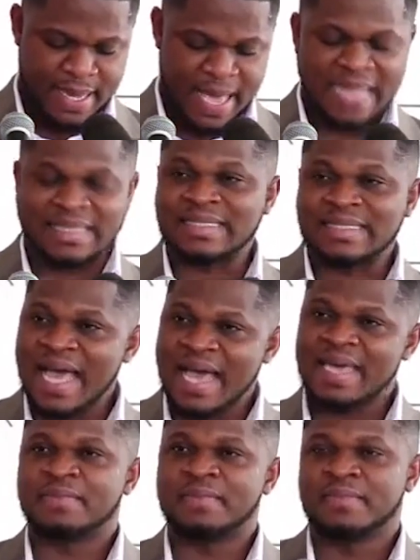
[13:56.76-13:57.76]
At a
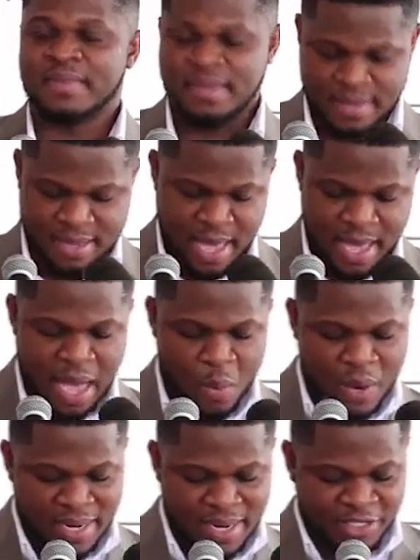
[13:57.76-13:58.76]
time,
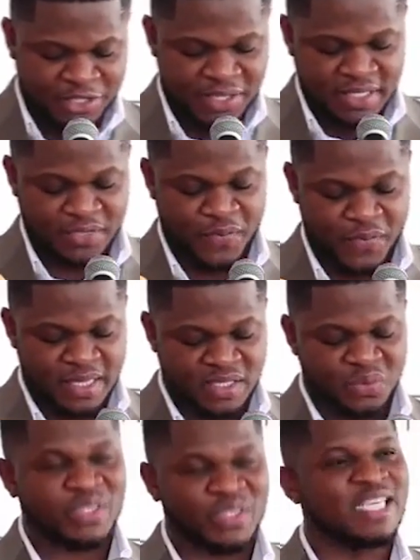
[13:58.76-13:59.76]
our nation is
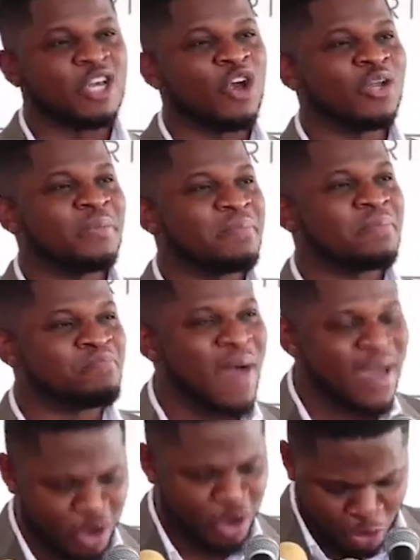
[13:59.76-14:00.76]
faced with economic
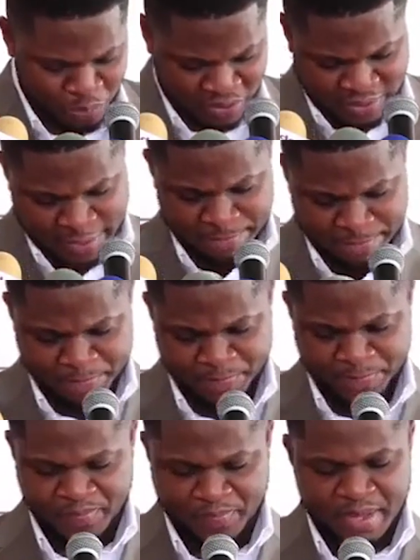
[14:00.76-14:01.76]
bankruptcy
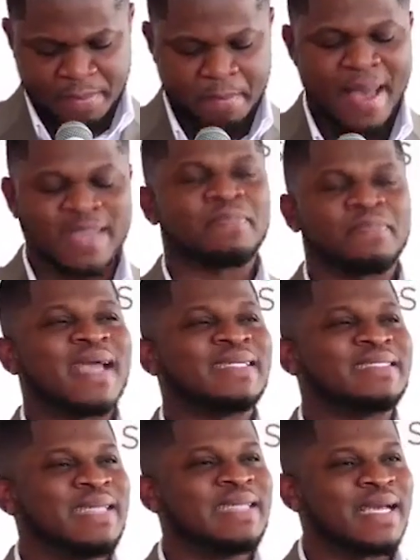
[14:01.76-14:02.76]
marked by
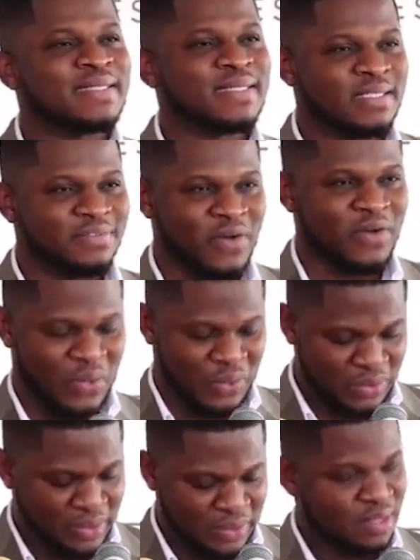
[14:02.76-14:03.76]
debt
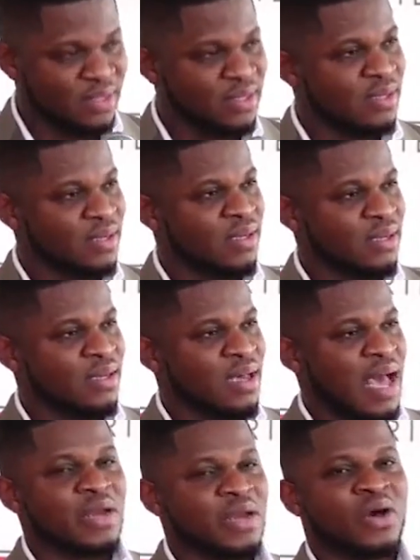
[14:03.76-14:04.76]
default, an